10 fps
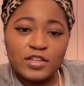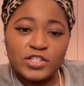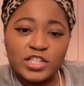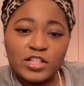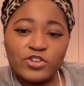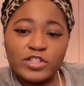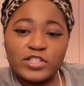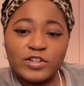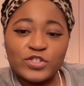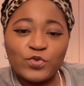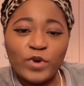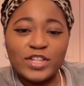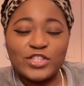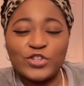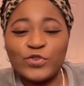She literally told you
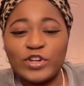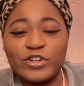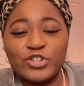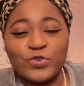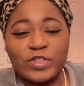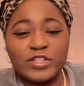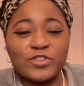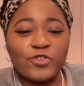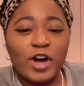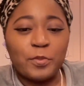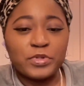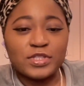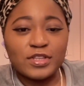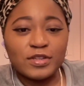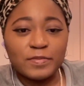what to do, and you're doing the total
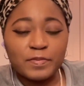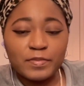opposite.